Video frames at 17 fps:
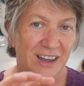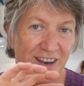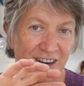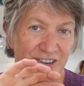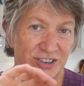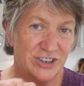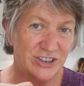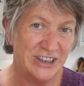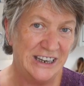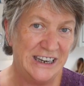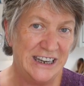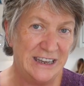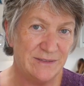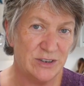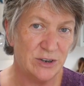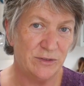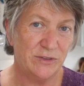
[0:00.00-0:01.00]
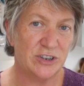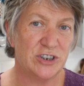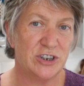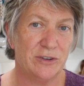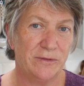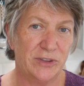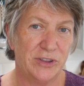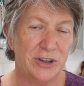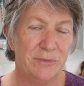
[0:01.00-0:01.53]
and I took the leaves off the
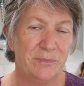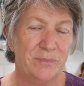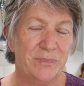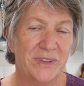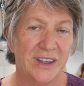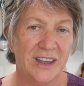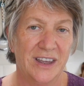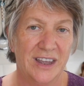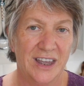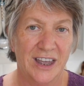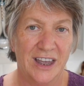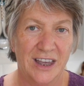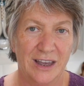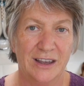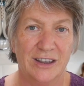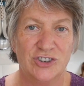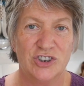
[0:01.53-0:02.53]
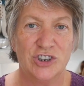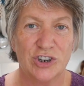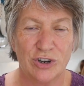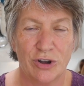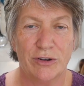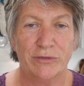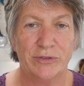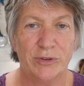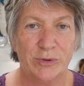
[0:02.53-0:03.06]
top of them and
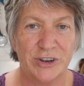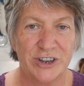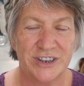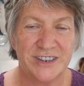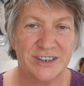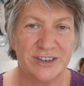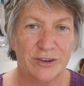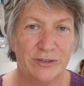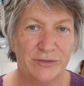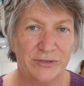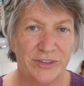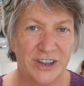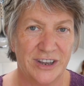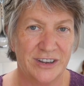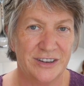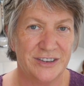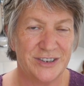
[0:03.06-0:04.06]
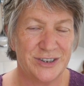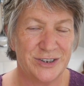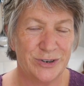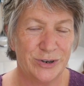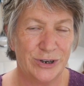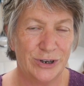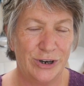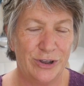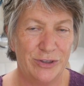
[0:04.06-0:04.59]
shook off the worst of the
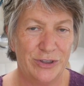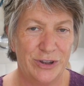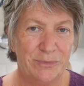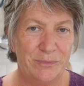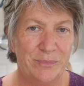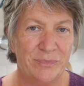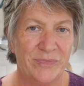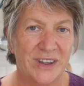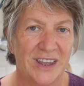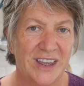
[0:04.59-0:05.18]
soil on them.